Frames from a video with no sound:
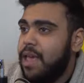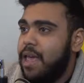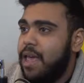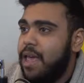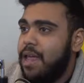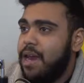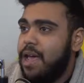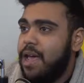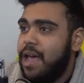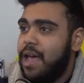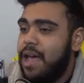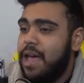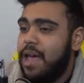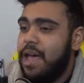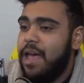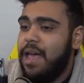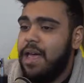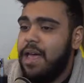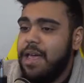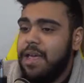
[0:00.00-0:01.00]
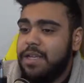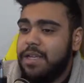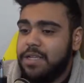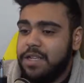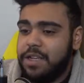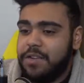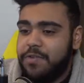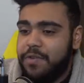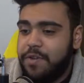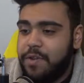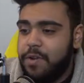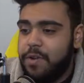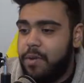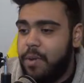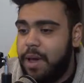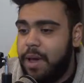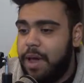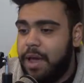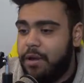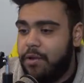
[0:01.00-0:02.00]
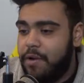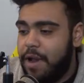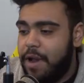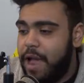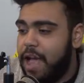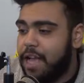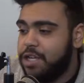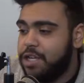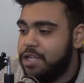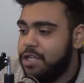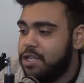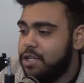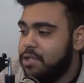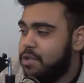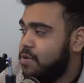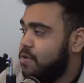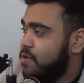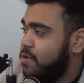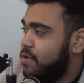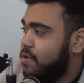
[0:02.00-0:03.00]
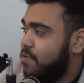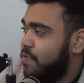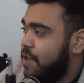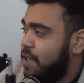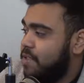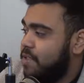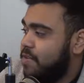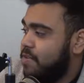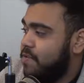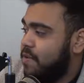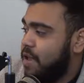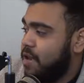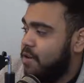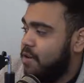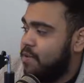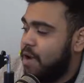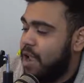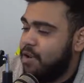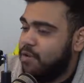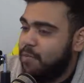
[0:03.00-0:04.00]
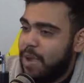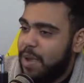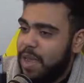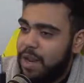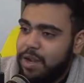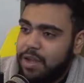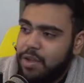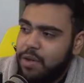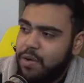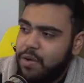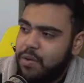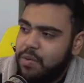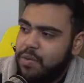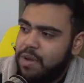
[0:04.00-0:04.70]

And sucks for you, Crash. You fans of Crash Bandicoot.